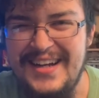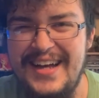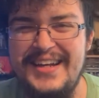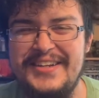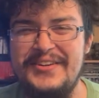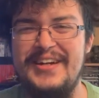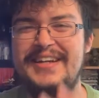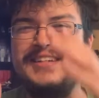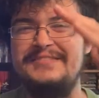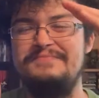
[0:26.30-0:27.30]

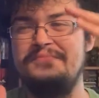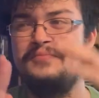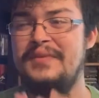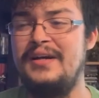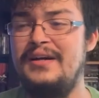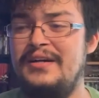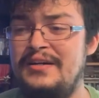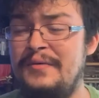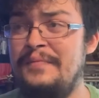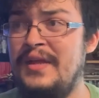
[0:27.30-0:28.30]
Anyway,
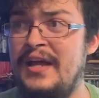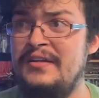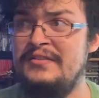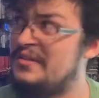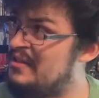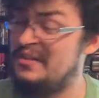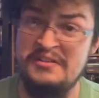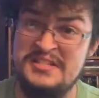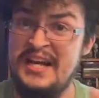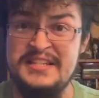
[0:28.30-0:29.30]
and
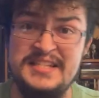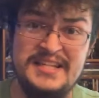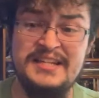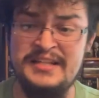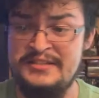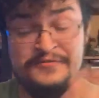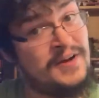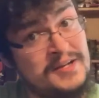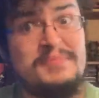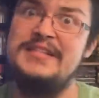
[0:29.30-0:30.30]
it's kind of it's
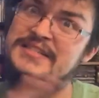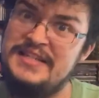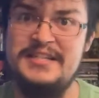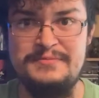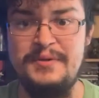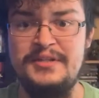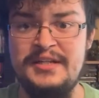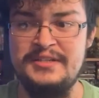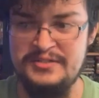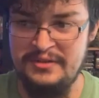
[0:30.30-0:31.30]
fun, but it's tedious building
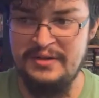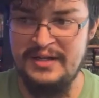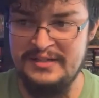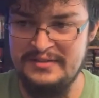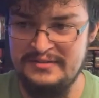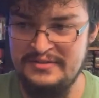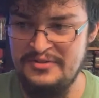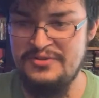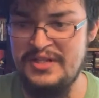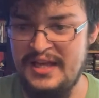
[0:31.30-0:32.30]
it. So I
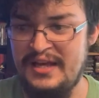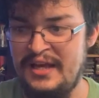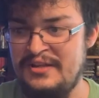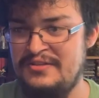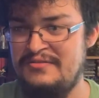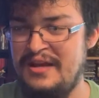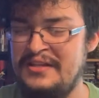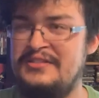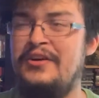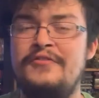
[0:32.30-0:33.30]
usually can't.
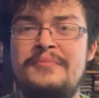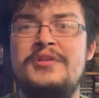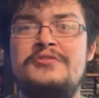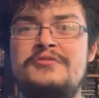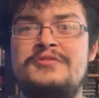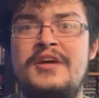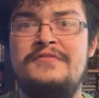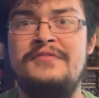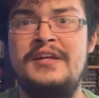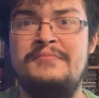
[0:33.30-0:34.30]
It's hard for me to do
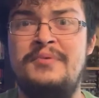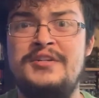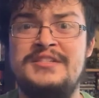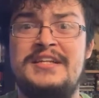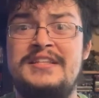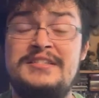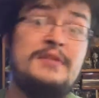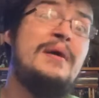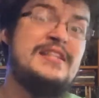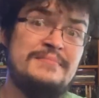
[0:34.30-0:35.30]
stuff like projects like this,
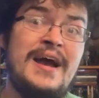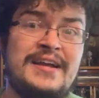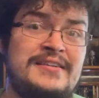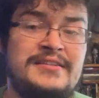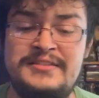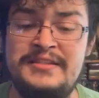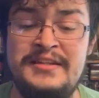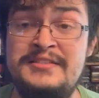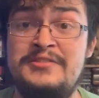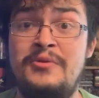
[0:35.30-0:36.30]
like back to back. It
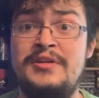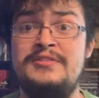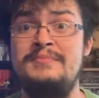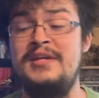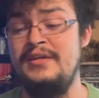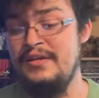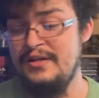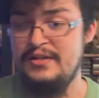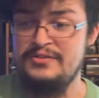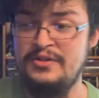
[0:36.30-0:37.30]
gets annoying to me.
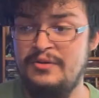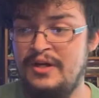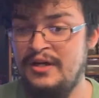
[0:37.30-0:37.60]
So,